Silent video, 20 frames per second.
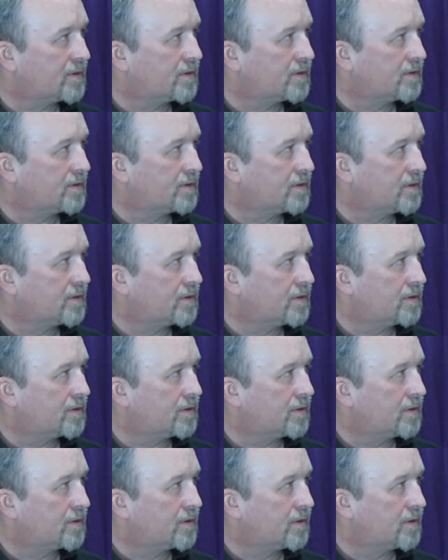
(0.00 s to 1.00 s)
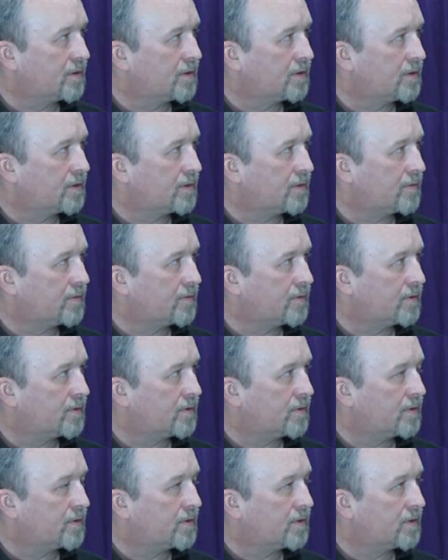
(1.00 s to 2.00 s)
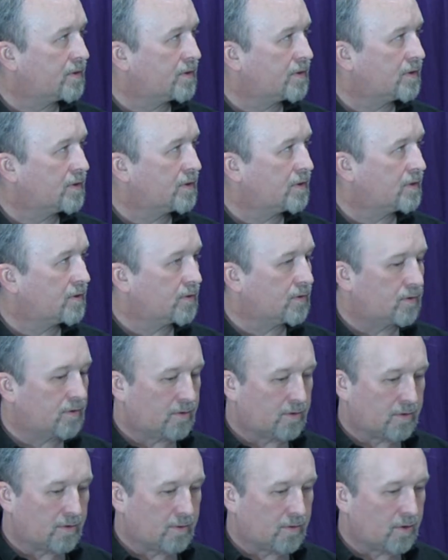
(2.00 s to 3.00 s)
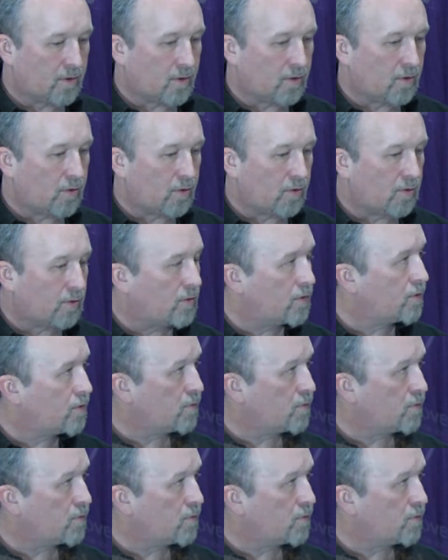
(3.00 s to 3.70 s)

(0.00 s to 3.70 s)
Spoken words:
The person shown says nothing.